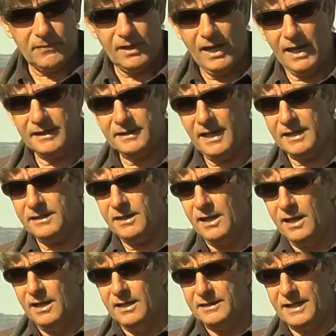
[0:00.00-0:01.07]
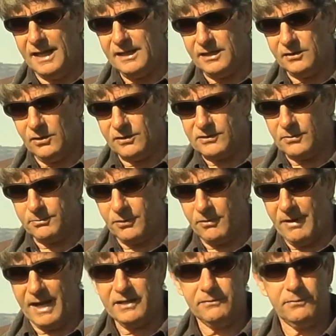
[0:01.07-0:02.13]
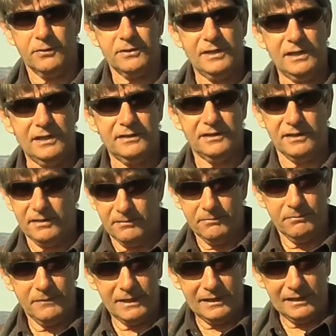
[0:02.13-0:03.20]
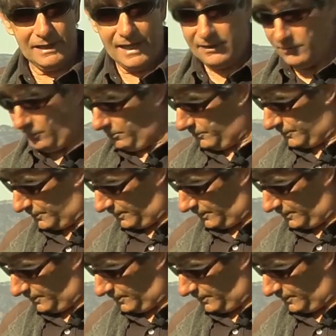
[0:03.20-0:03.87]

And then they can also provide fertility with legumes.